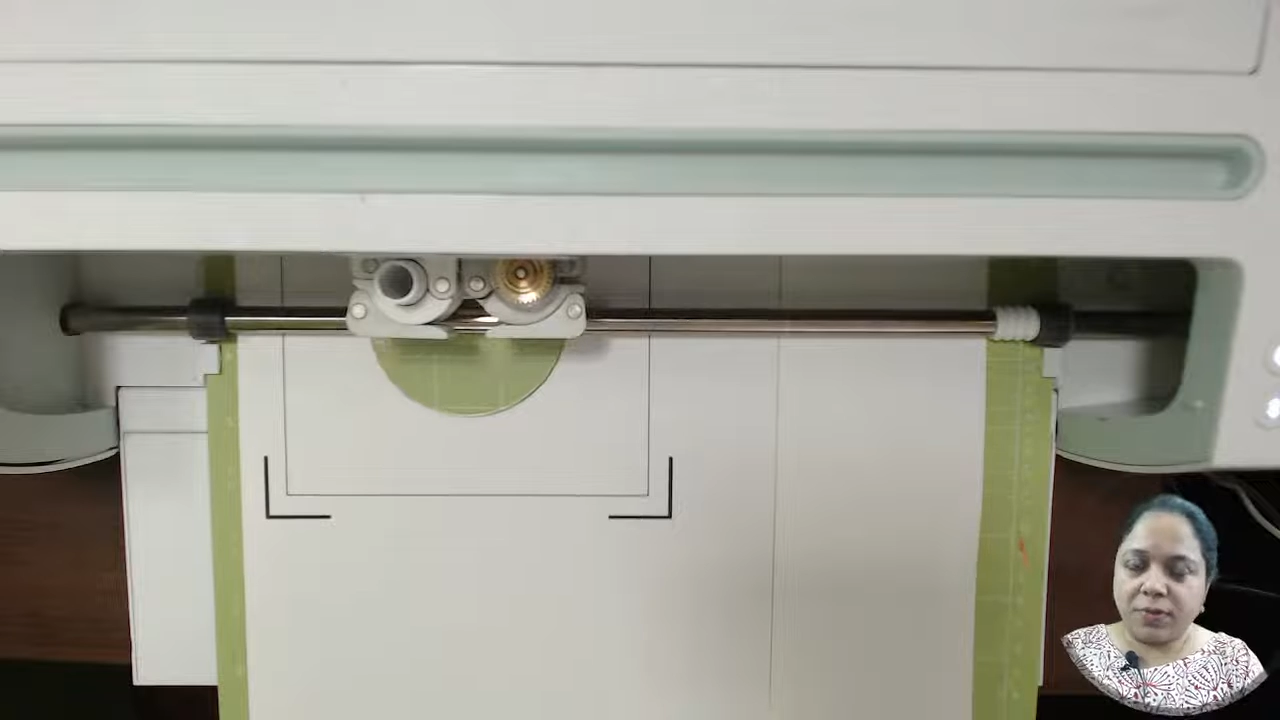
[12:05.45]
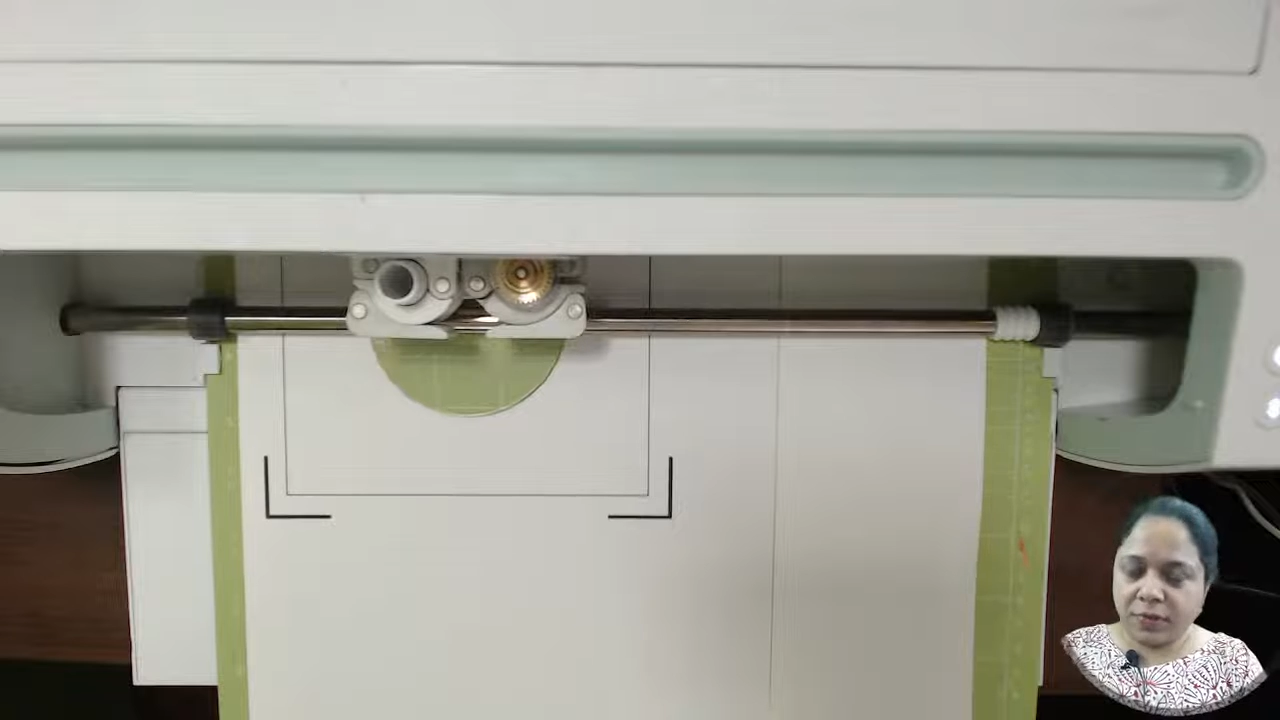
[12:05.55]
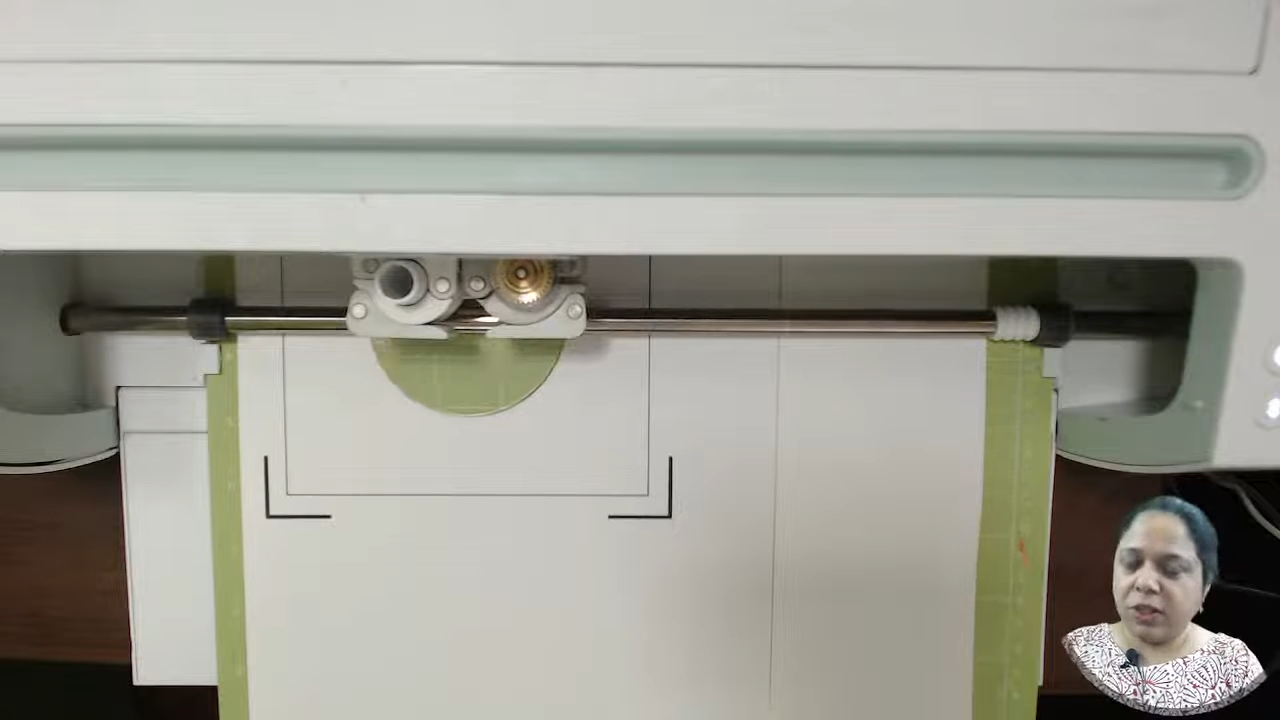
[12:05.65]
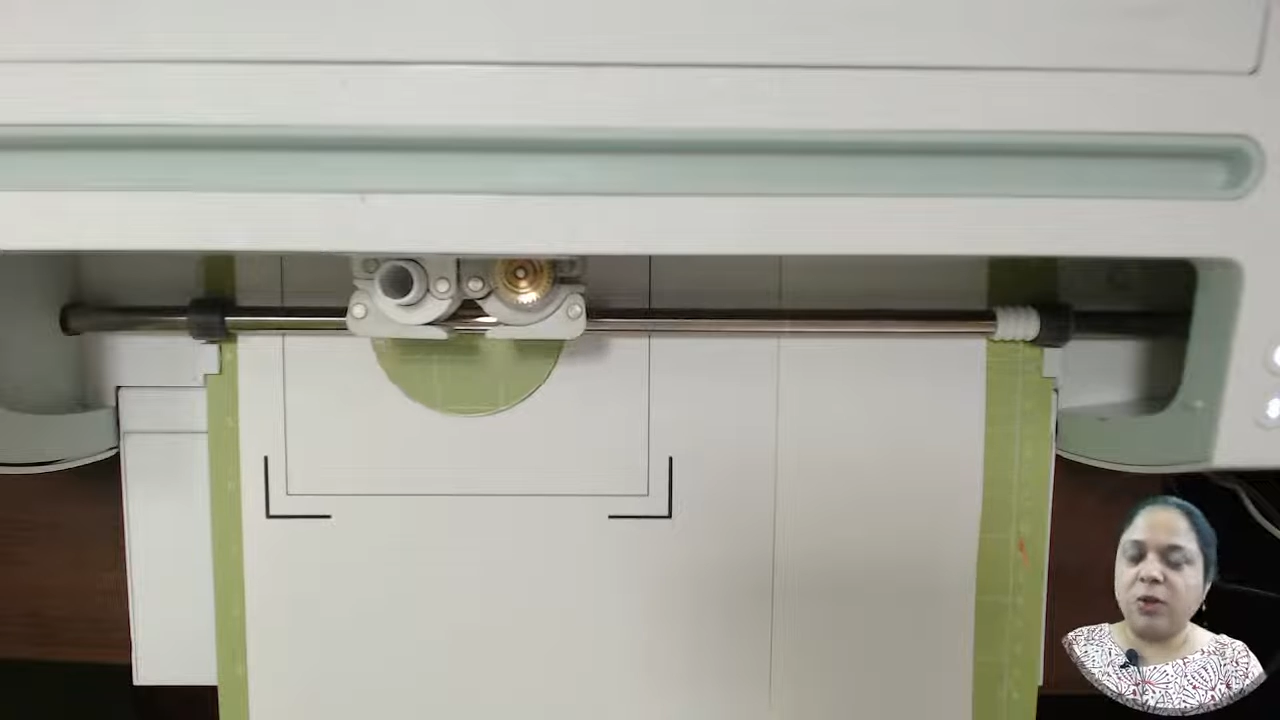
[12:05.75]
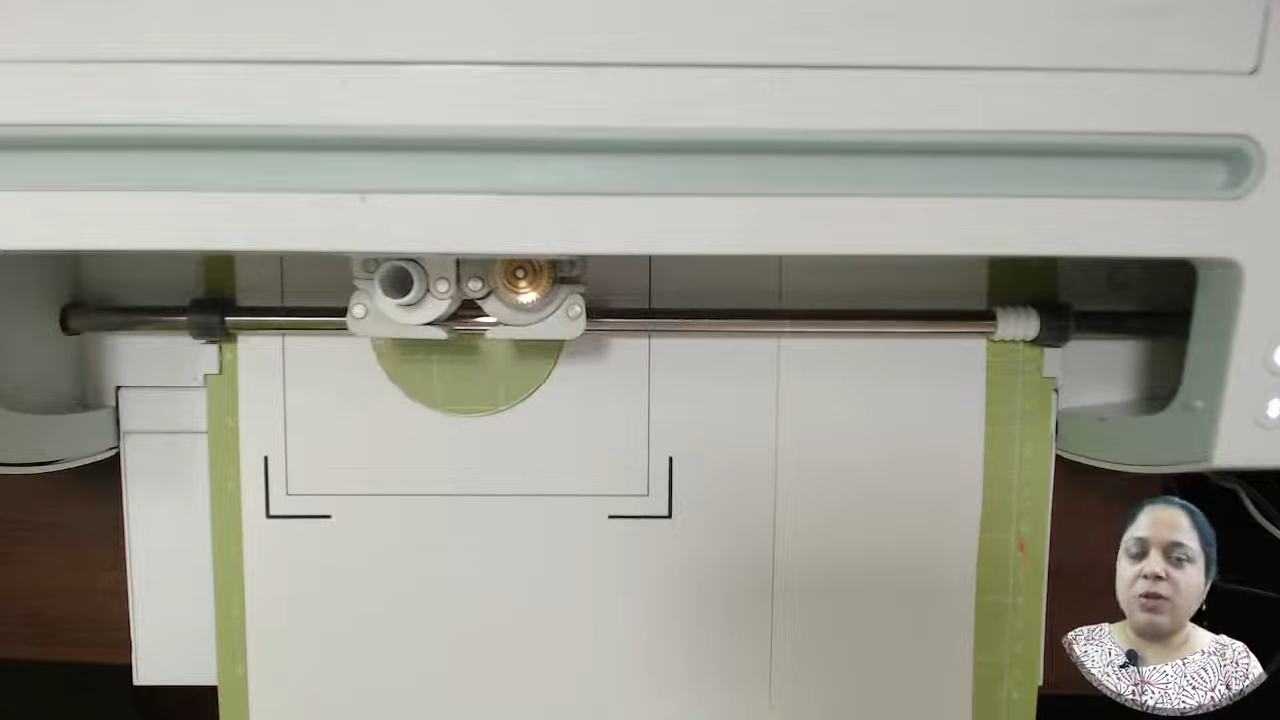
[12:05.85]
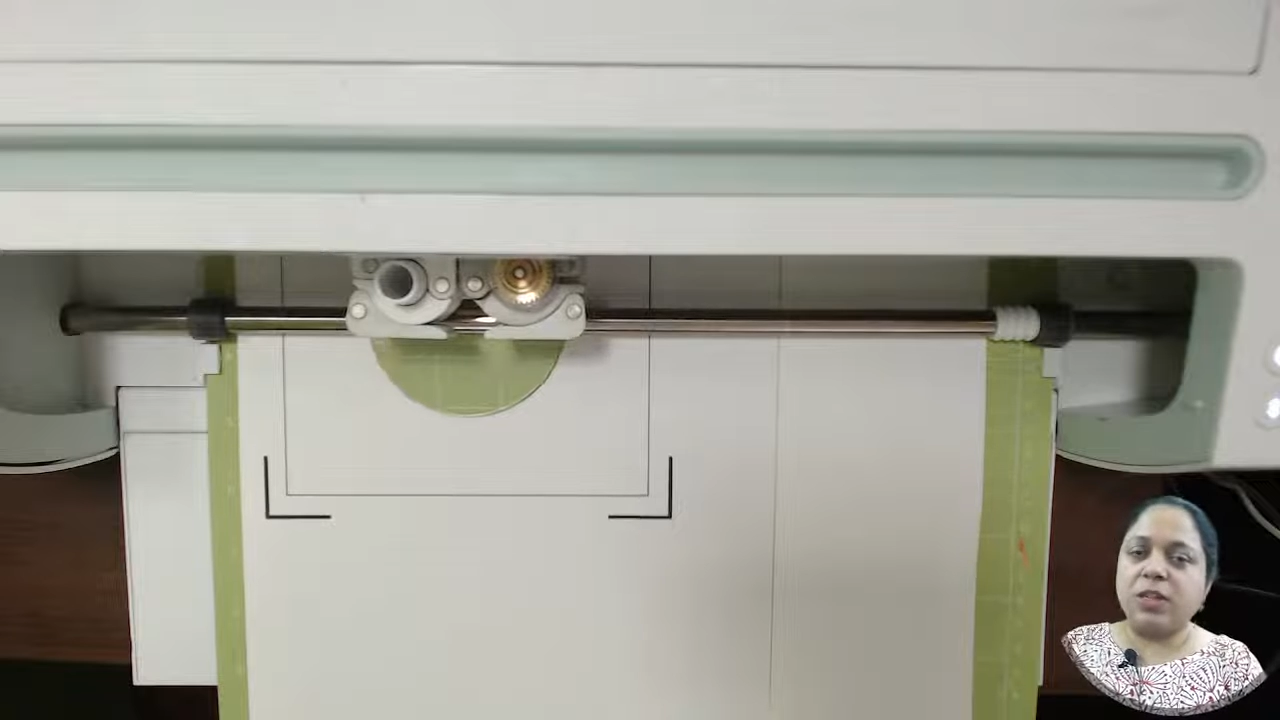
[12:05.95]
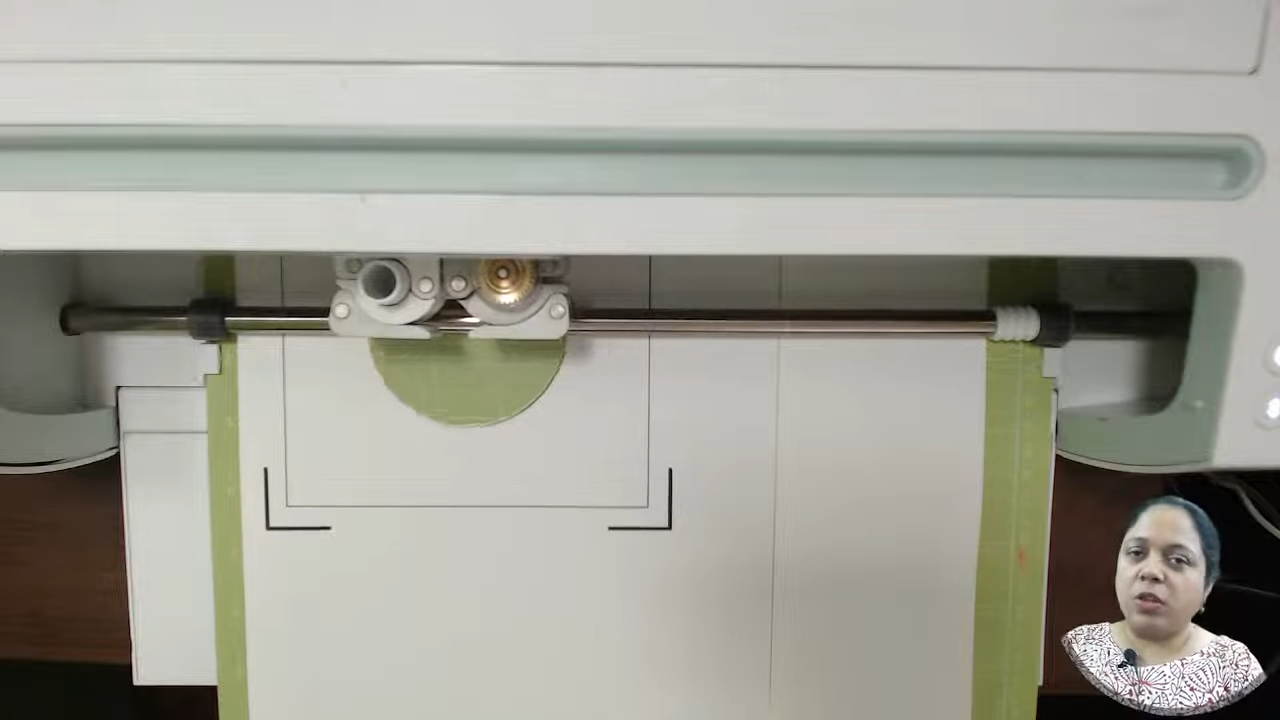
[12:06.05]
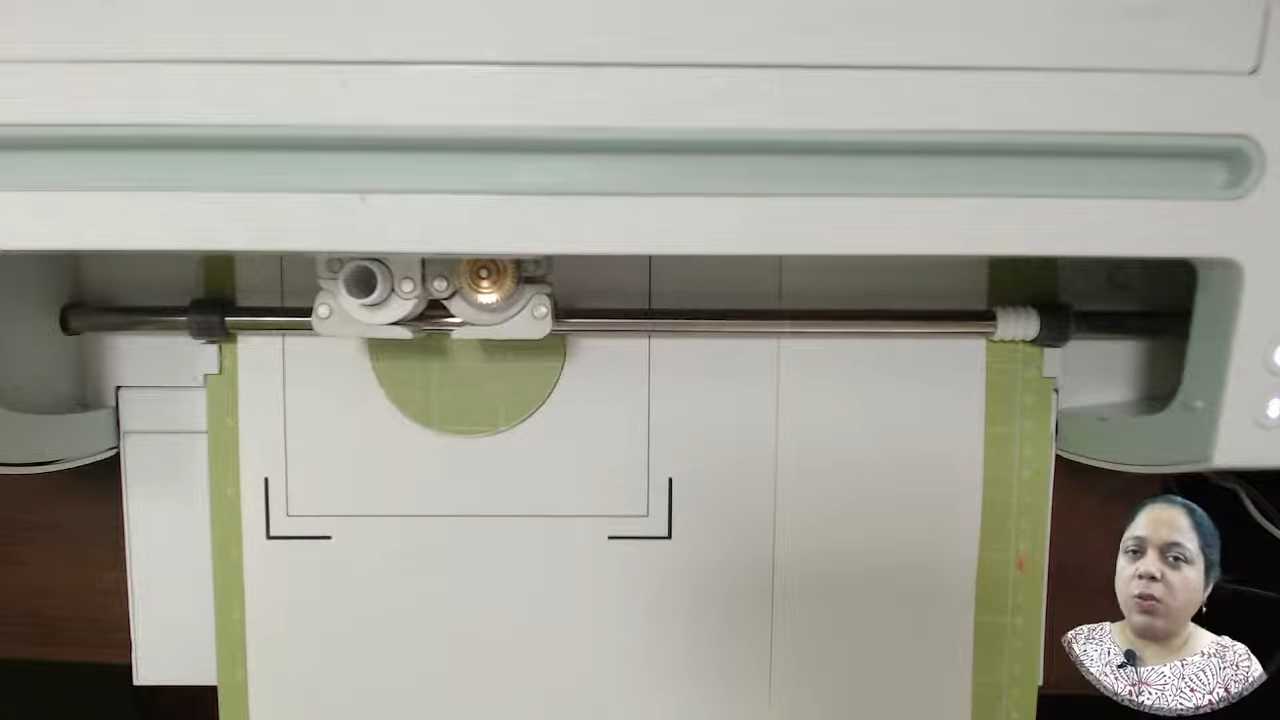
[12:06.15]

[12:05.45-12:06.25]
videos that